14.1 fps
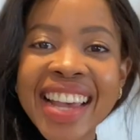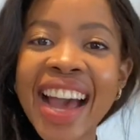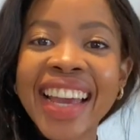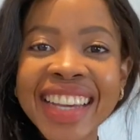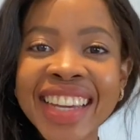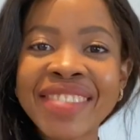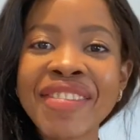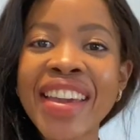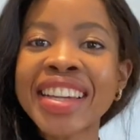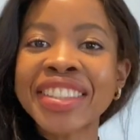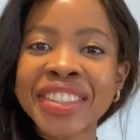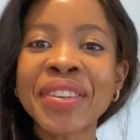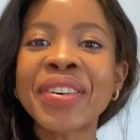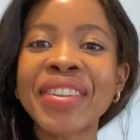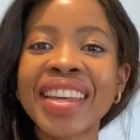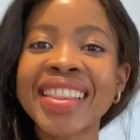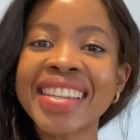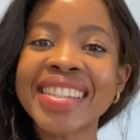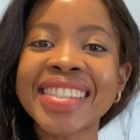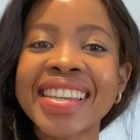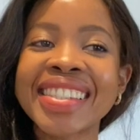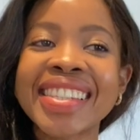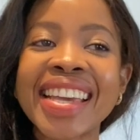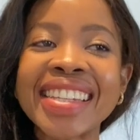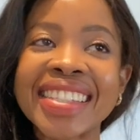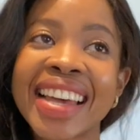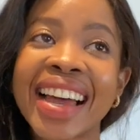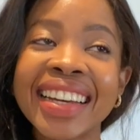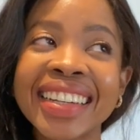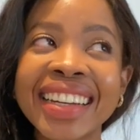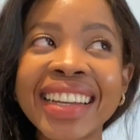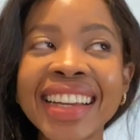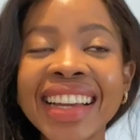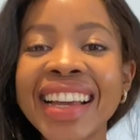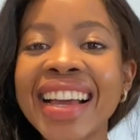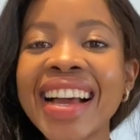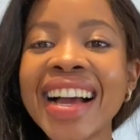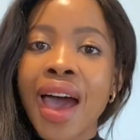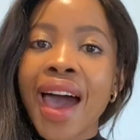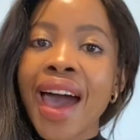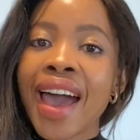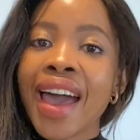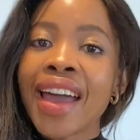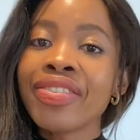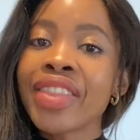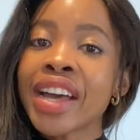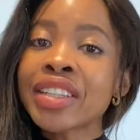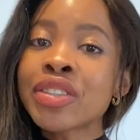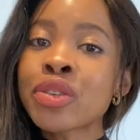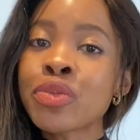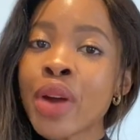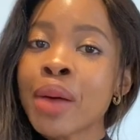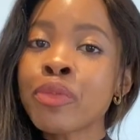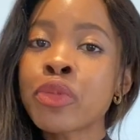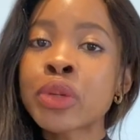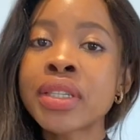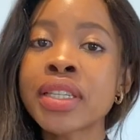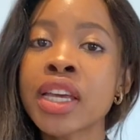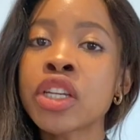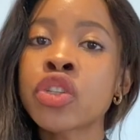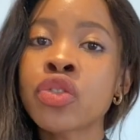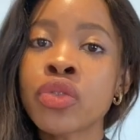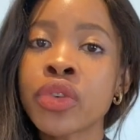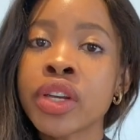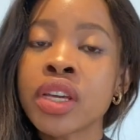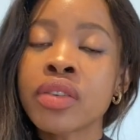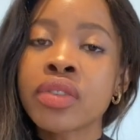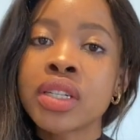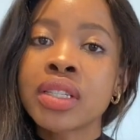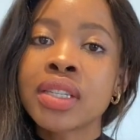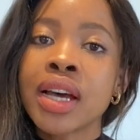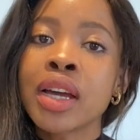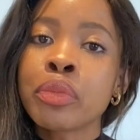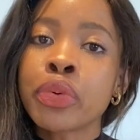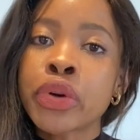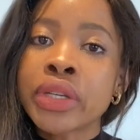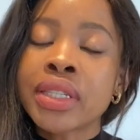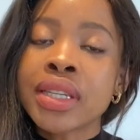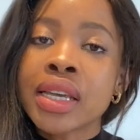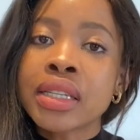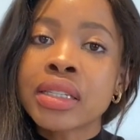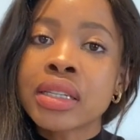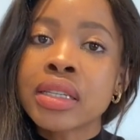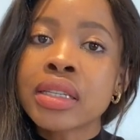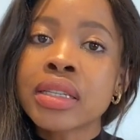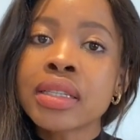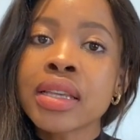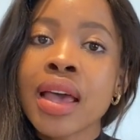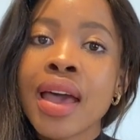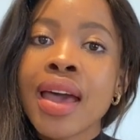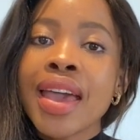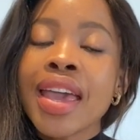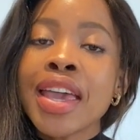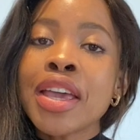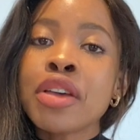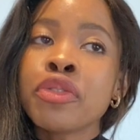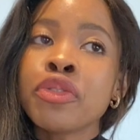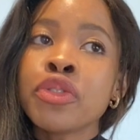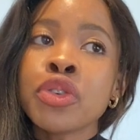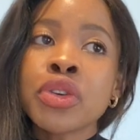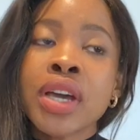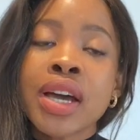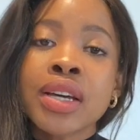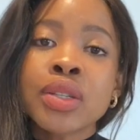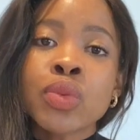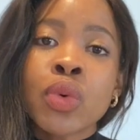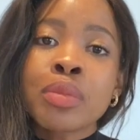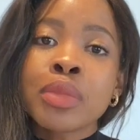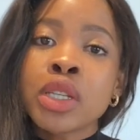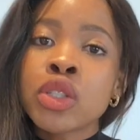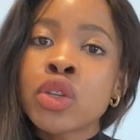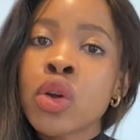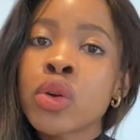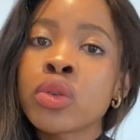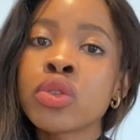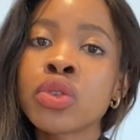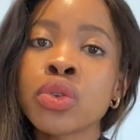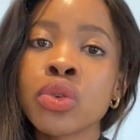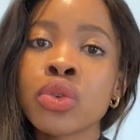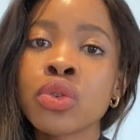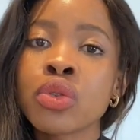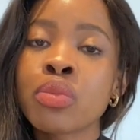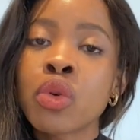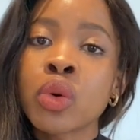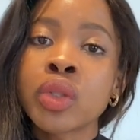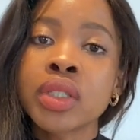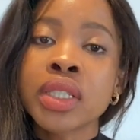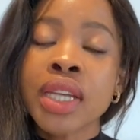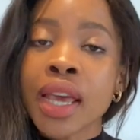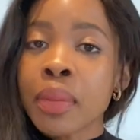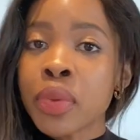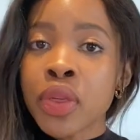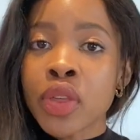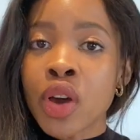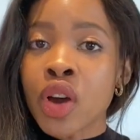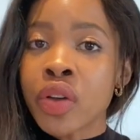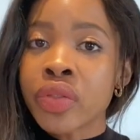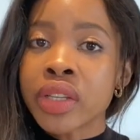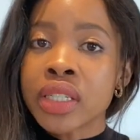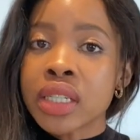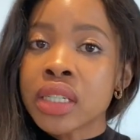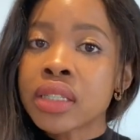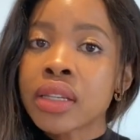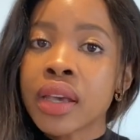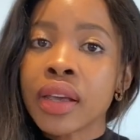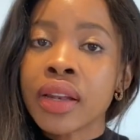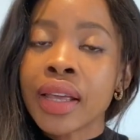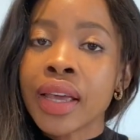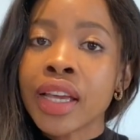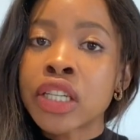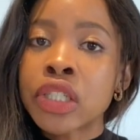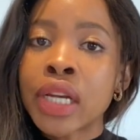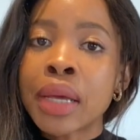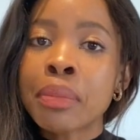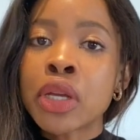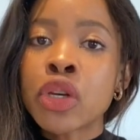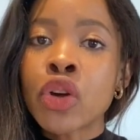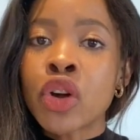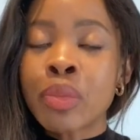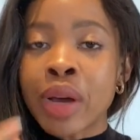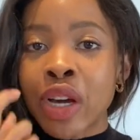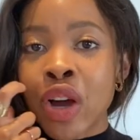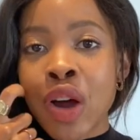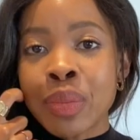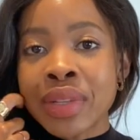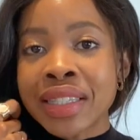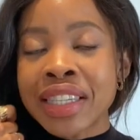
I can make sure that these things get done. And that's a wrap for stage 3 of the design processes. If you guys want me to go into more depth on the detailing, let me know in my comment